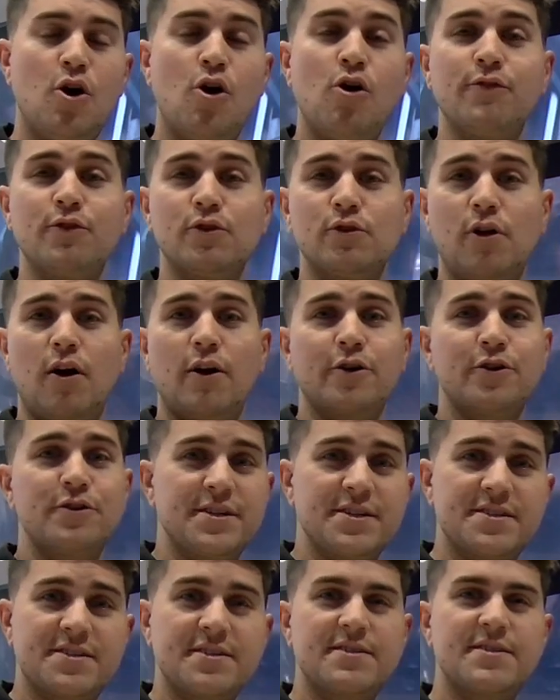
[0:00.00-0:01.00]
over longer
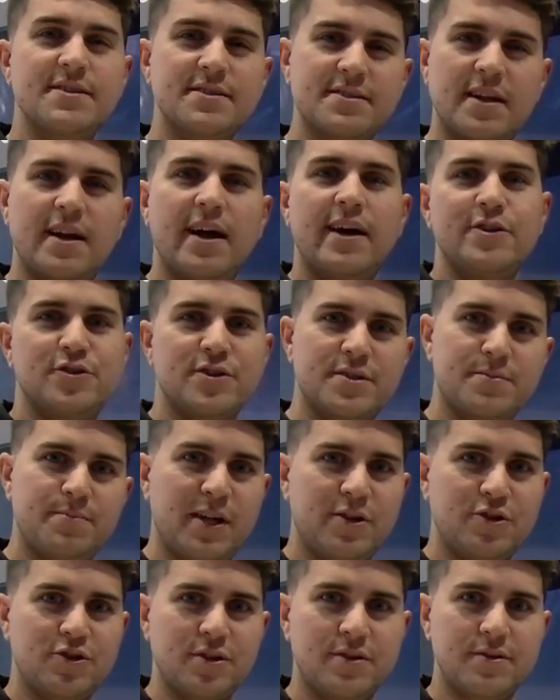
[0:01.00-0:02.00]
distances that I just
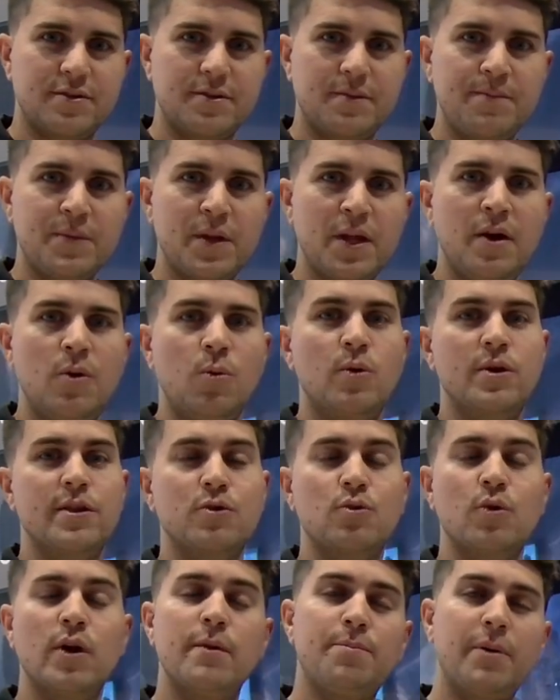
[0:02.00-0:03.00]
mentioned. One of the
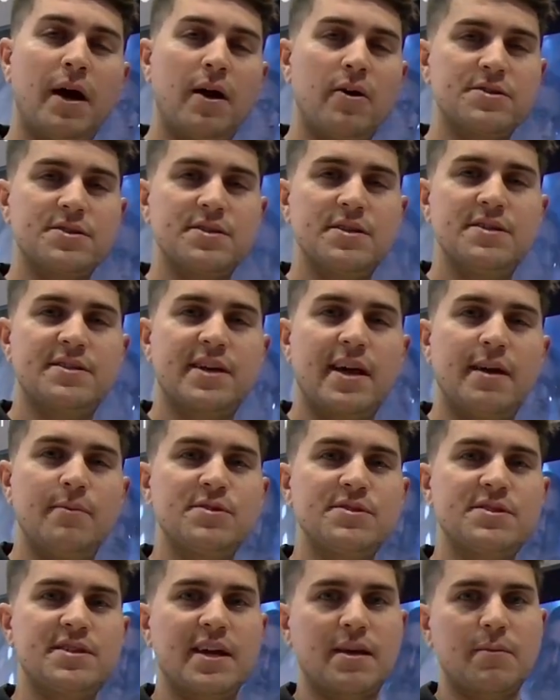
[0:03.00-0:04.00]
great powers of these
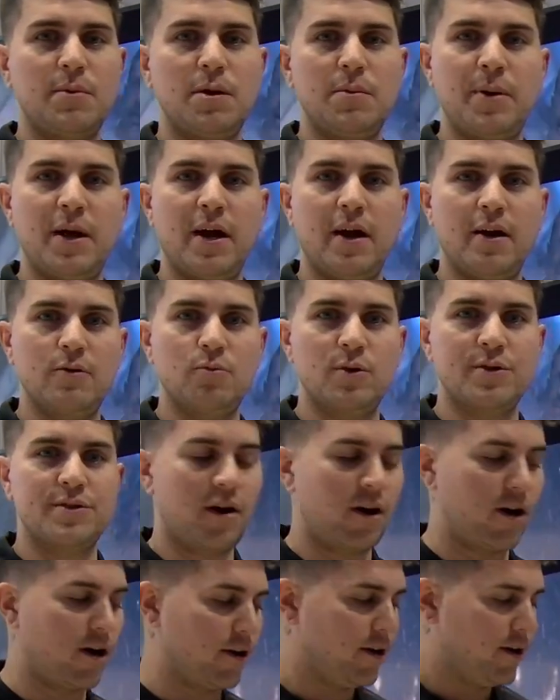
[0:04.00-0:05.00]
cables is that can be paired with
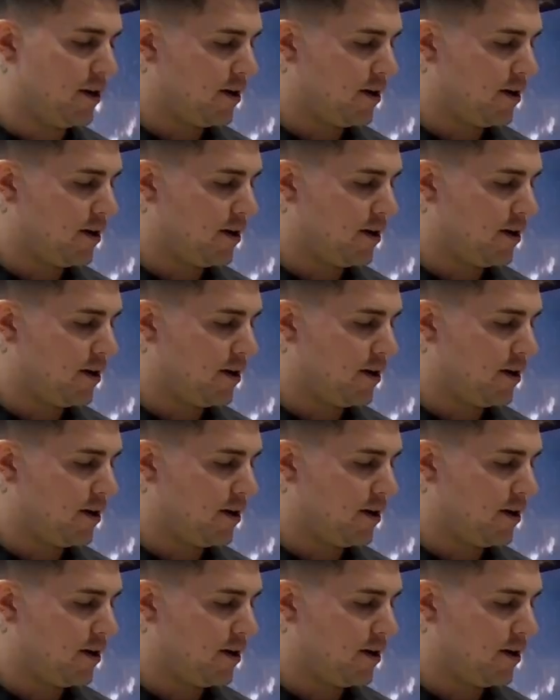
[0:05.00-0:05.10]
our